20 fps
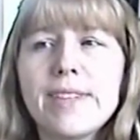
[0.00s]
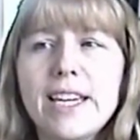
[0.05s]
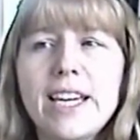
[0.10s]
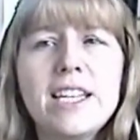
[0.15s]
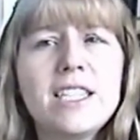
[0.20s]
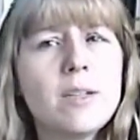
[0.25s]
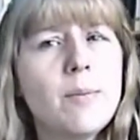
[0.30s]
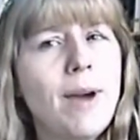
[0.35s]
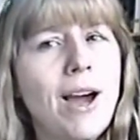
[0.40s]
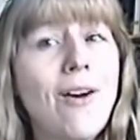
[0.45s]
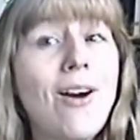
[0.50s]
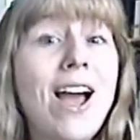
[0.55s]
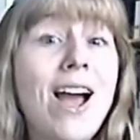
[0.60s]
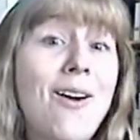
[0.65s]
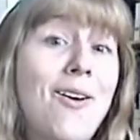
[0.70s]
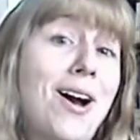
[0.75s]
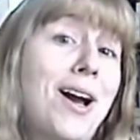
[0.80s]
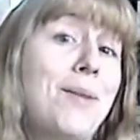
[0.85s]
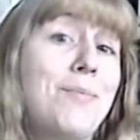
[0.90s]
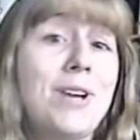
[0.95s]
it's about
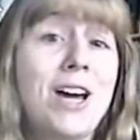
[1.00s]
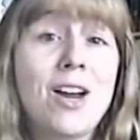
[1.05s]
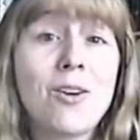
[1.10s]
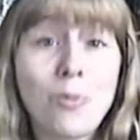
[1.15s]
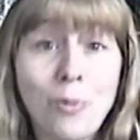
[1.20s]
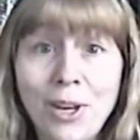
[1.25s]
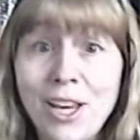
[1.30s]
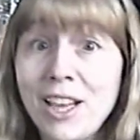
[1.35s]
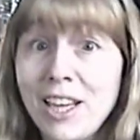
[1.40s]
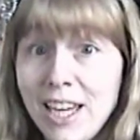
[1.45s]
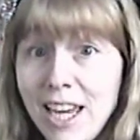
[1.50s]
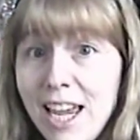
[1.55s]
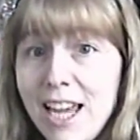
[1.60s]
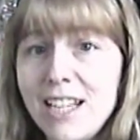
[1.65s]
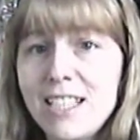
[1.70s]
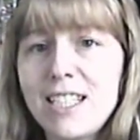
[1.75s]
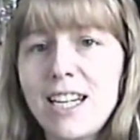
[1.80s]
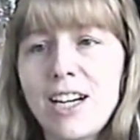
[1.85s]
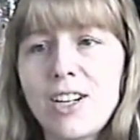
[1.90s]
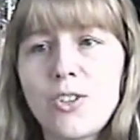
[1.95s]
how I'm not really
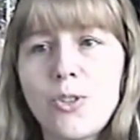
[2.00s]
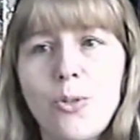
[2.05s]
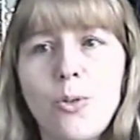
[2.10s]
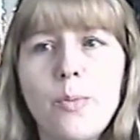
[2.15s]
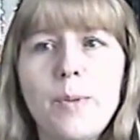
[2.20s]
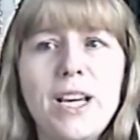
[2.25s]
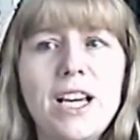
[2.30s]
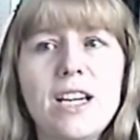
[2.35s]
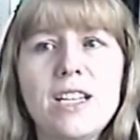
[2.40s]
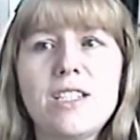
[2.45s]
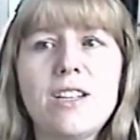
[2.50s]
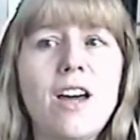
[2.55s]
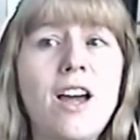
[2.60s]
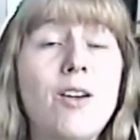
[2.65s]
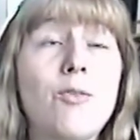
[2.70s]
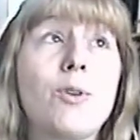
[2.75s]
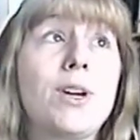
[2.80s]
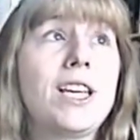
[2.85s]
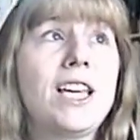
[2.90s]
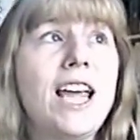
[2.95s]
asexual because I
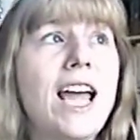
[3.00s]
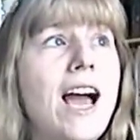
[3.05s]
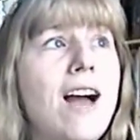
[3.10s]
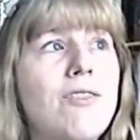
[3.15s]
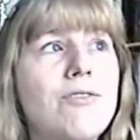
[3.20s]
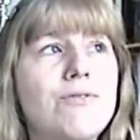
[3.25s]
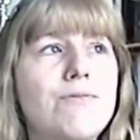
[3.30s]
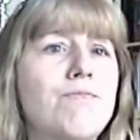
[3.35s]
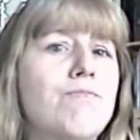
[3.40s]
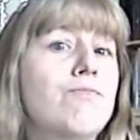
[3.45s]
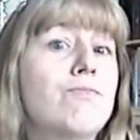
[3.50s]
really have